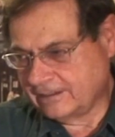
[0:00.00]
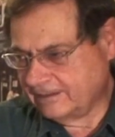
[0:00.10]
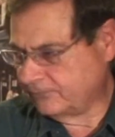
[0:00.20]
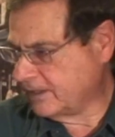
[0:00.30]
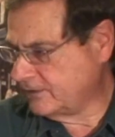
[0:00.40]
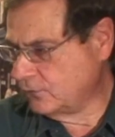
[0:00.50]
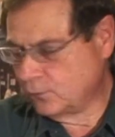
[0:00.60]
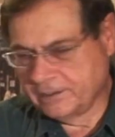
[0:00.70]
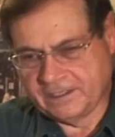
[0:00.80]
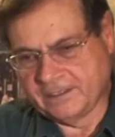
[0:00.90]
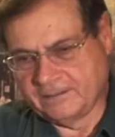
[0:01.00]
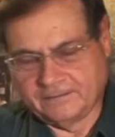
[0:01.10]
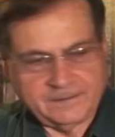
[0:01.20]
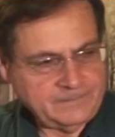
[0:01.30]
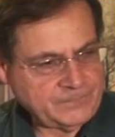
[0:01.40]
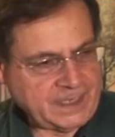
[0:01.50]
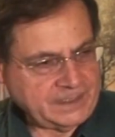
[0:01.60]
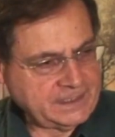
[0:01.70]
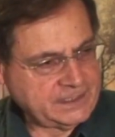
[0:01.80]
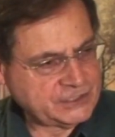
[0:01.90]
And if they do, are they going
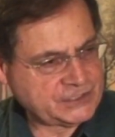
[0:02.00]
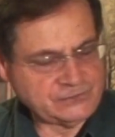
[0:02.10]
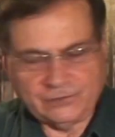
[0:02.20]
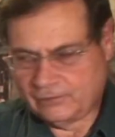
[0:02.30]
to still